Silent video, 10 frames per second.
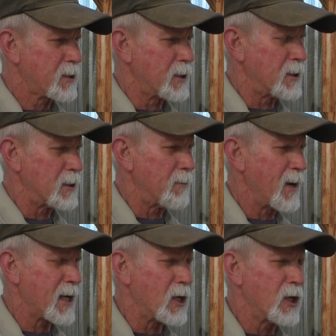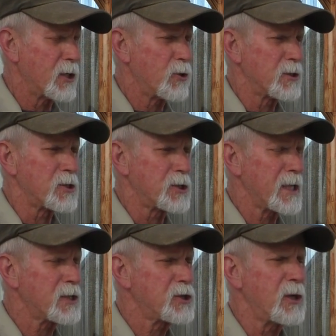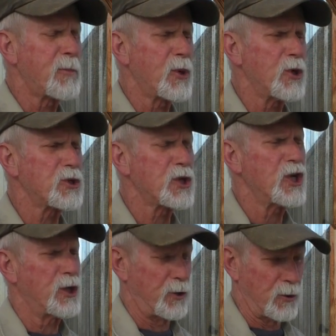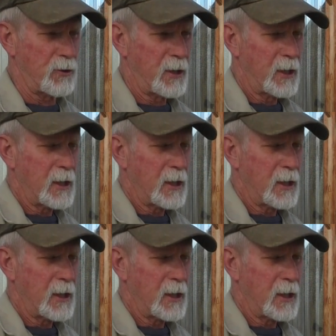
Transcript: about 160 per tunnel.